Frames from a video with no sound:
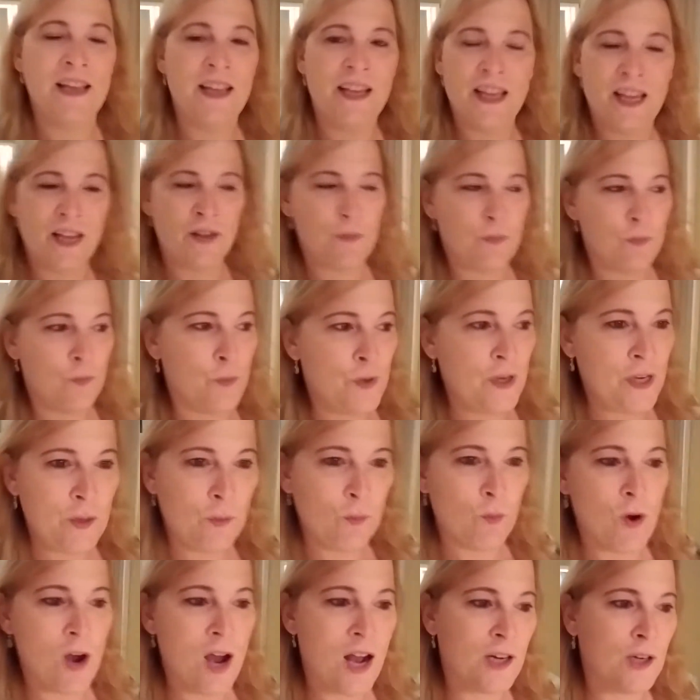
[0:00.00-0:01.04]
if we
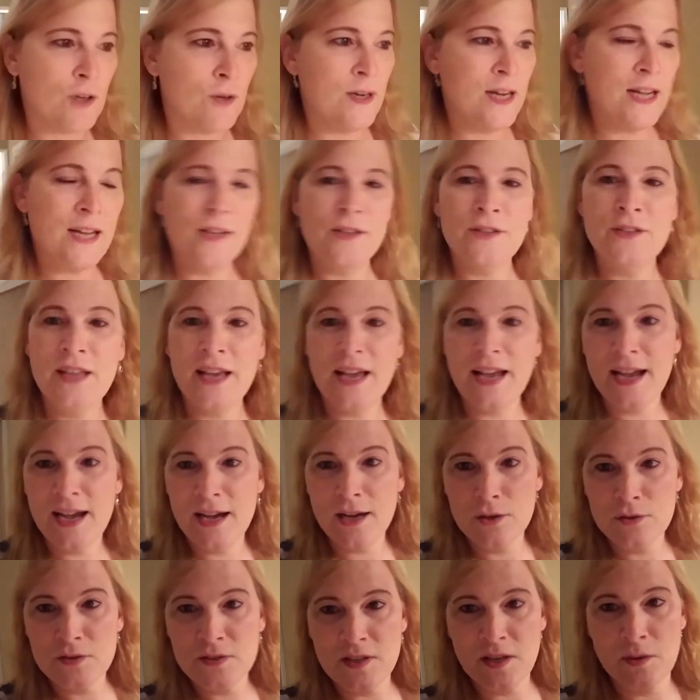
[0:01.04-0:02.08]
walk around the
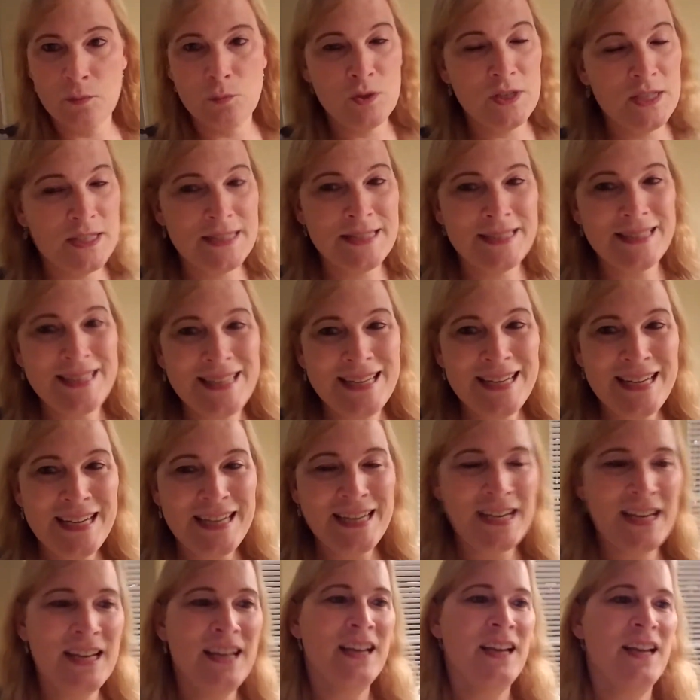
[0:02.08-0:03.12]
house and we
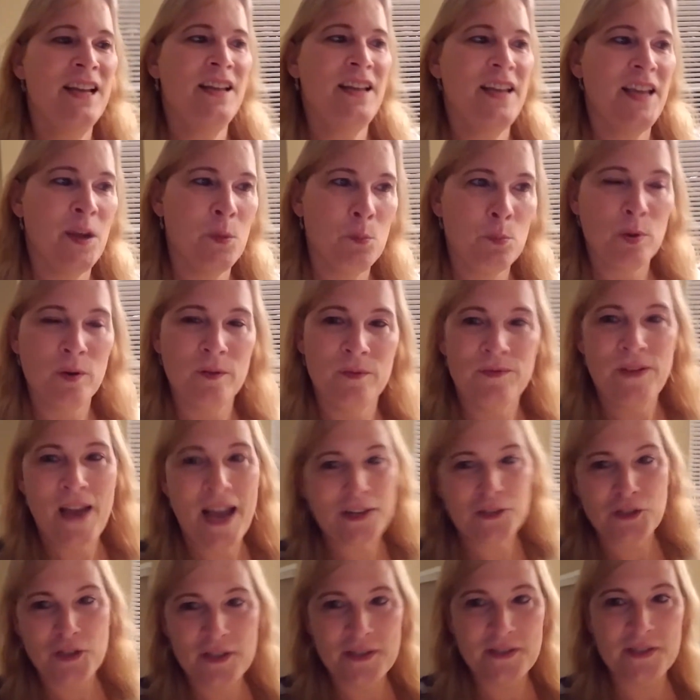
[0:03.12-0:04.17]
see
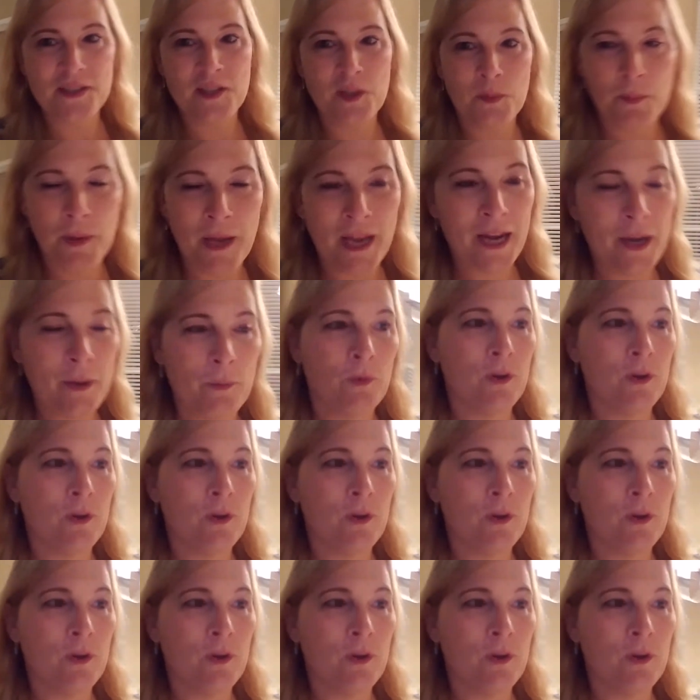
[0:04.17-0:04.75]
imperfections in the paint.